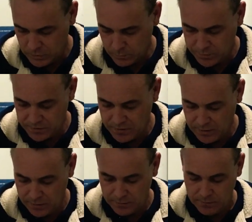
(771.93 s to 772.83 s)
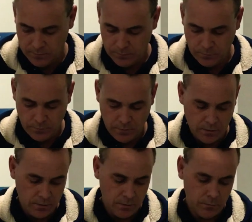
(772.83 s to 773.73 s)
Once again,
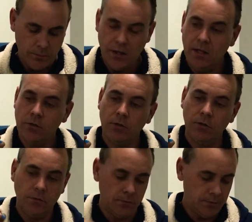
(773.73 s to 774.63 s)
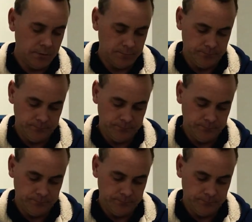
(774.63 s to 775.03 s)
the heat shrink joiner.